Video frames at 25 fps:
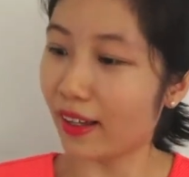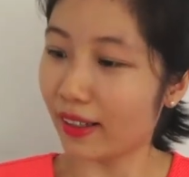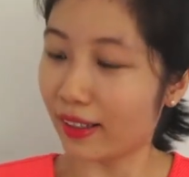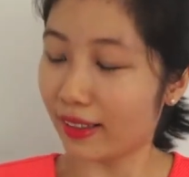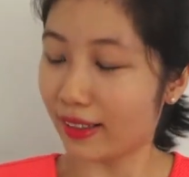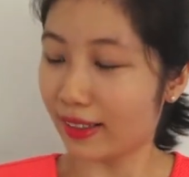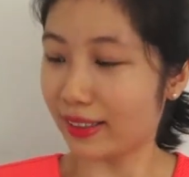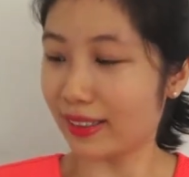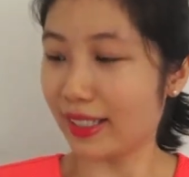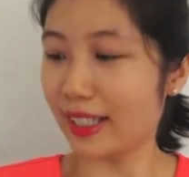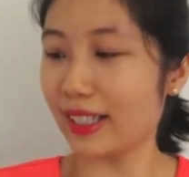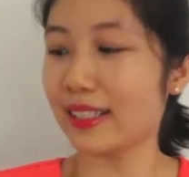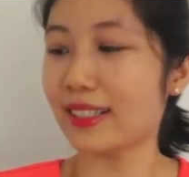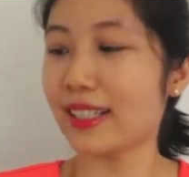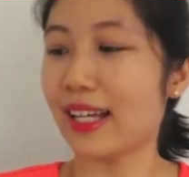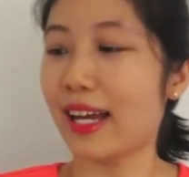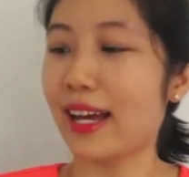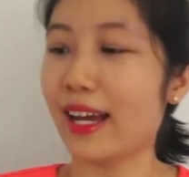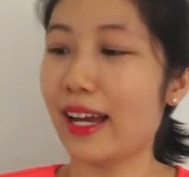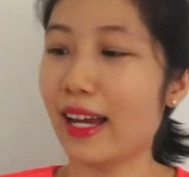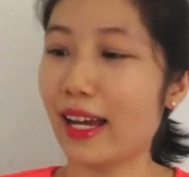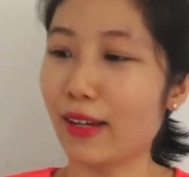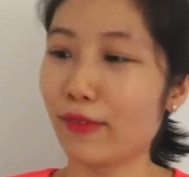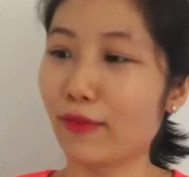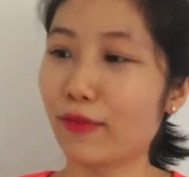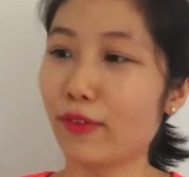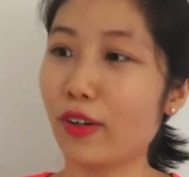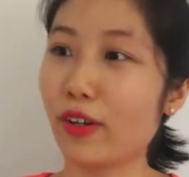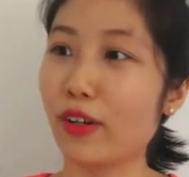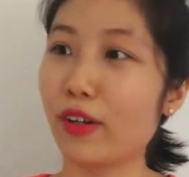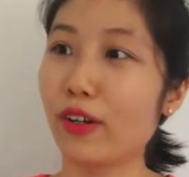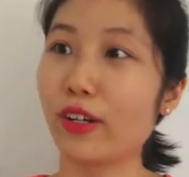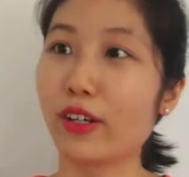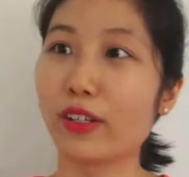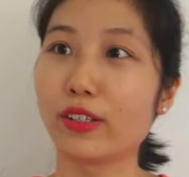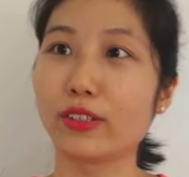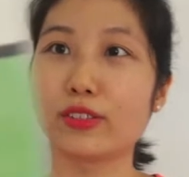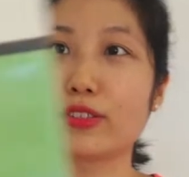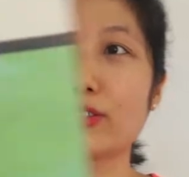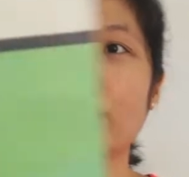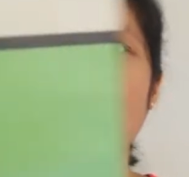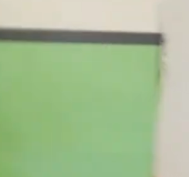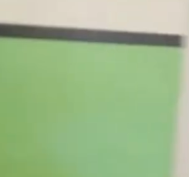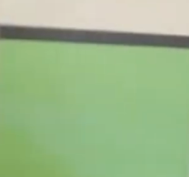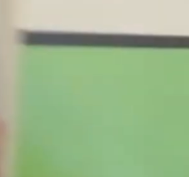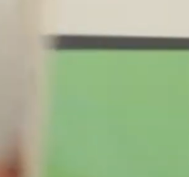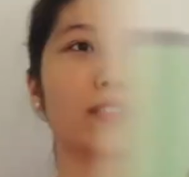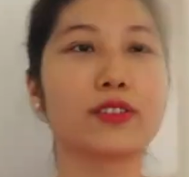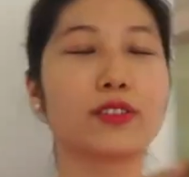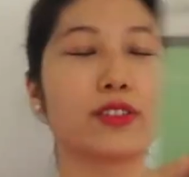Next, I have
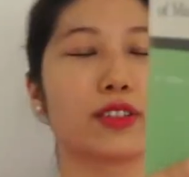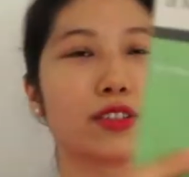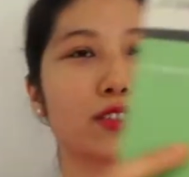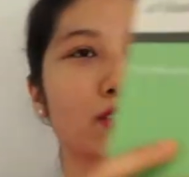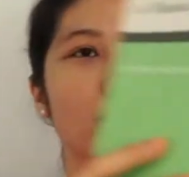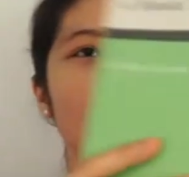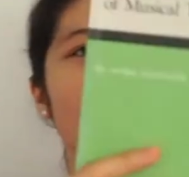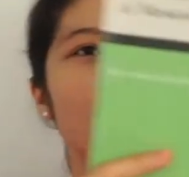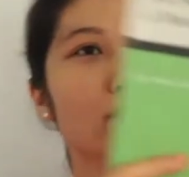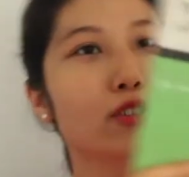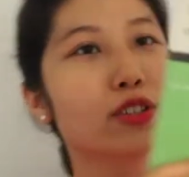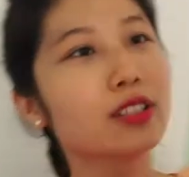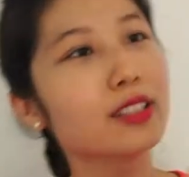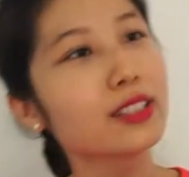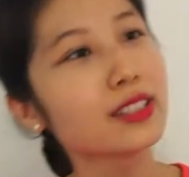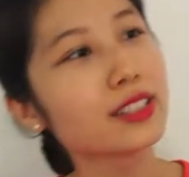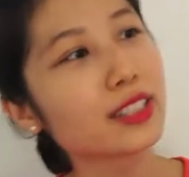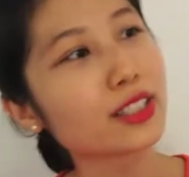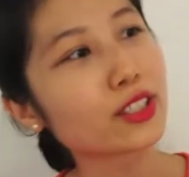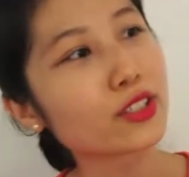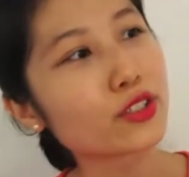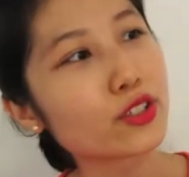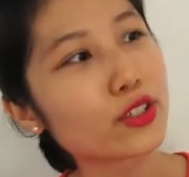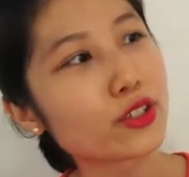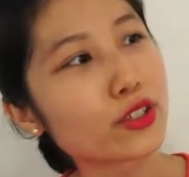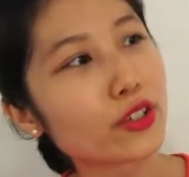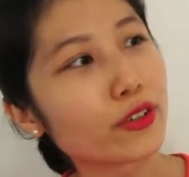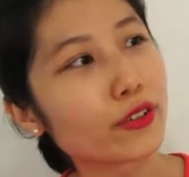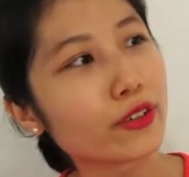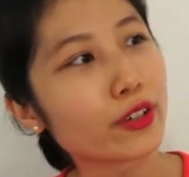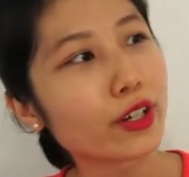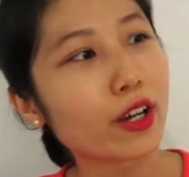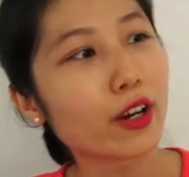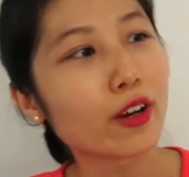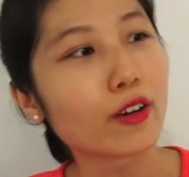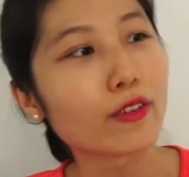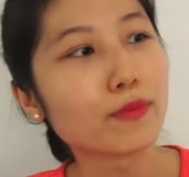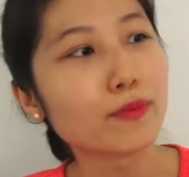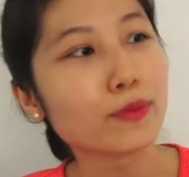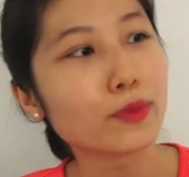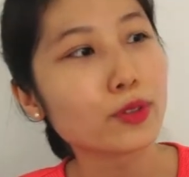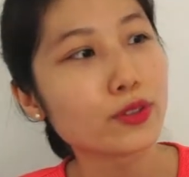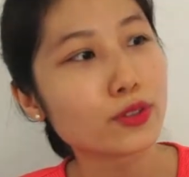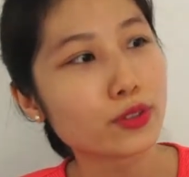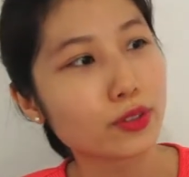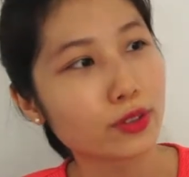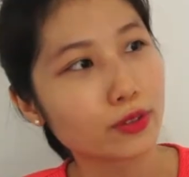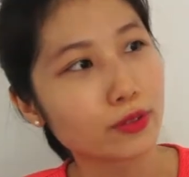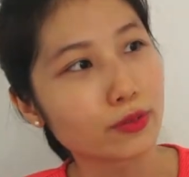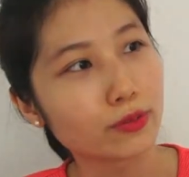the Student Dictionary of
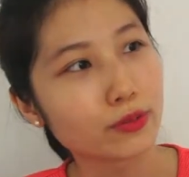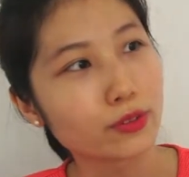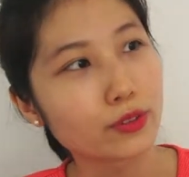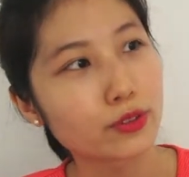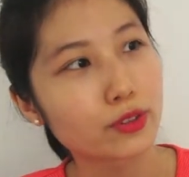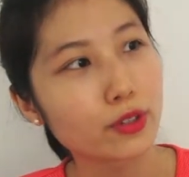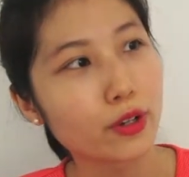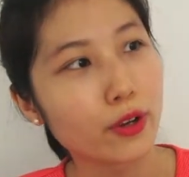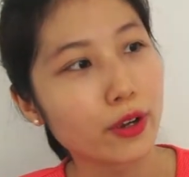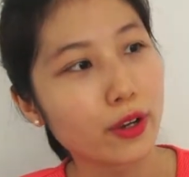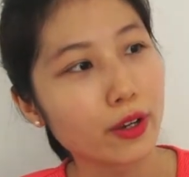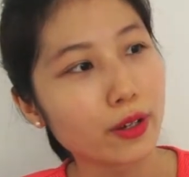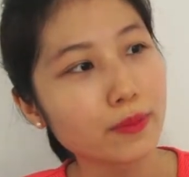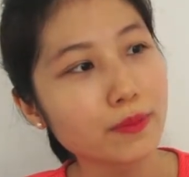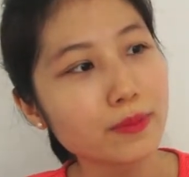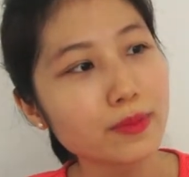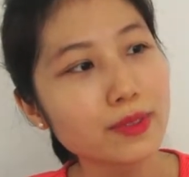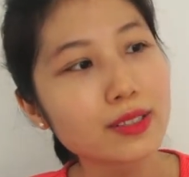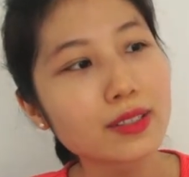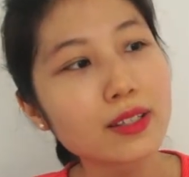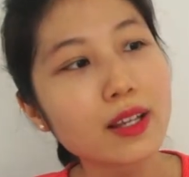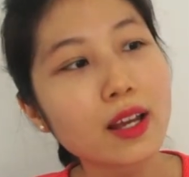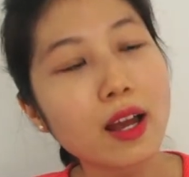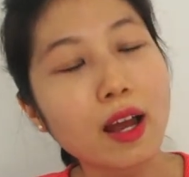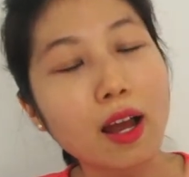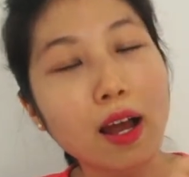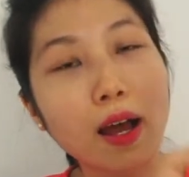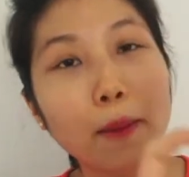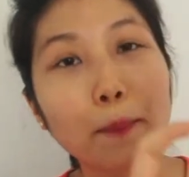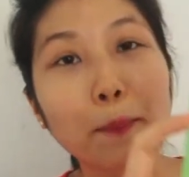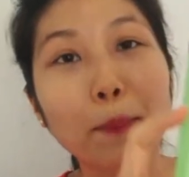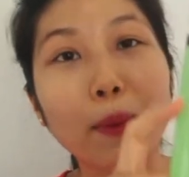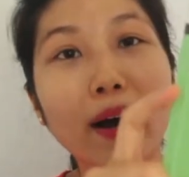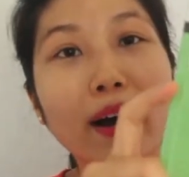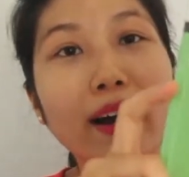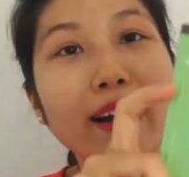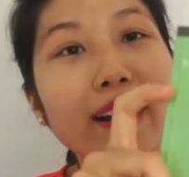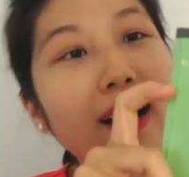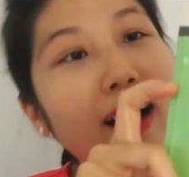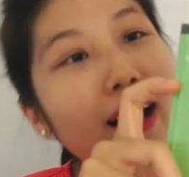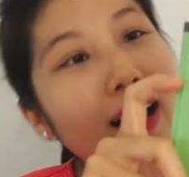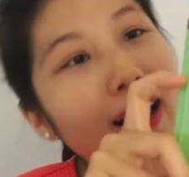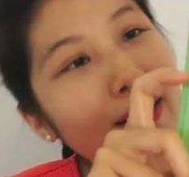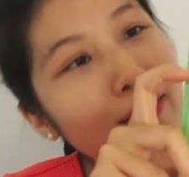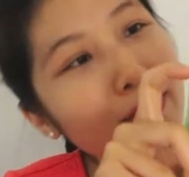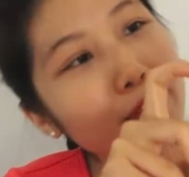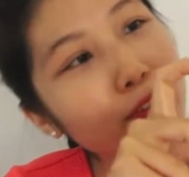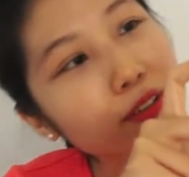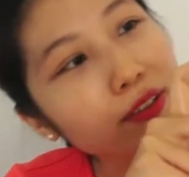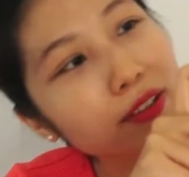Musical Terms by
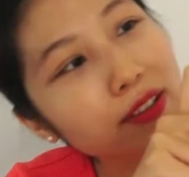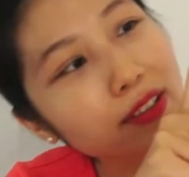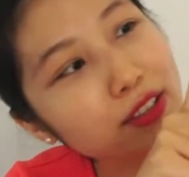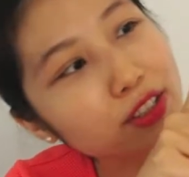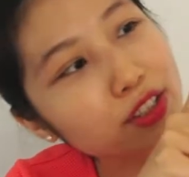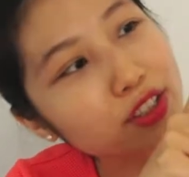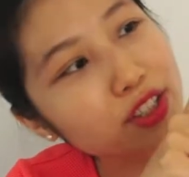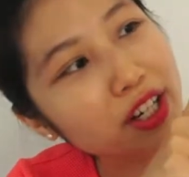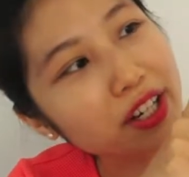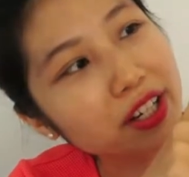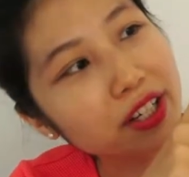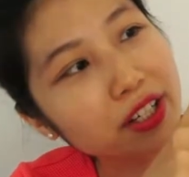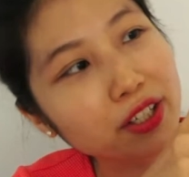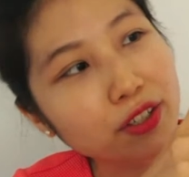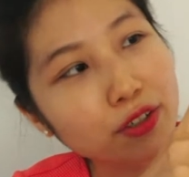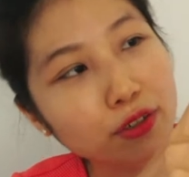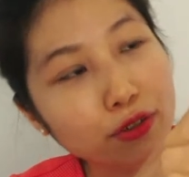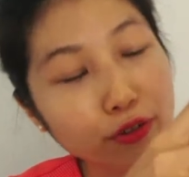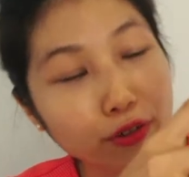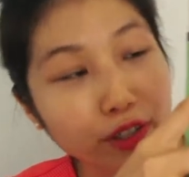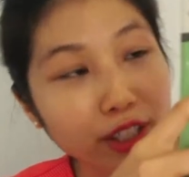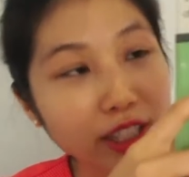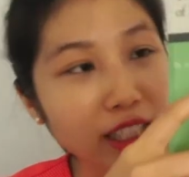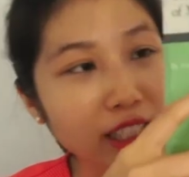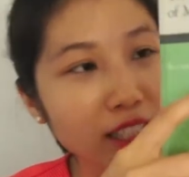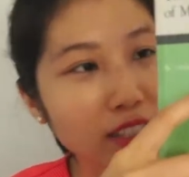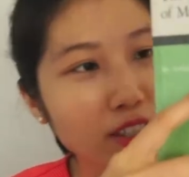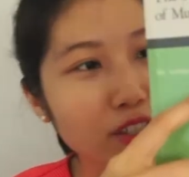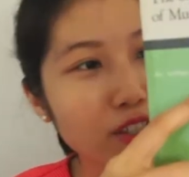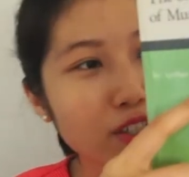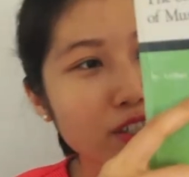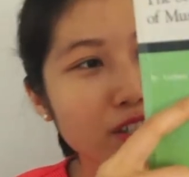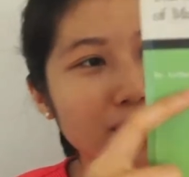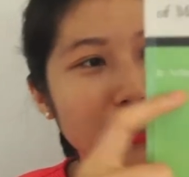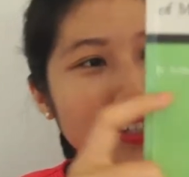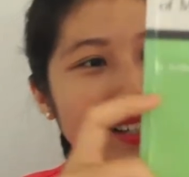Arthur J. Greenish.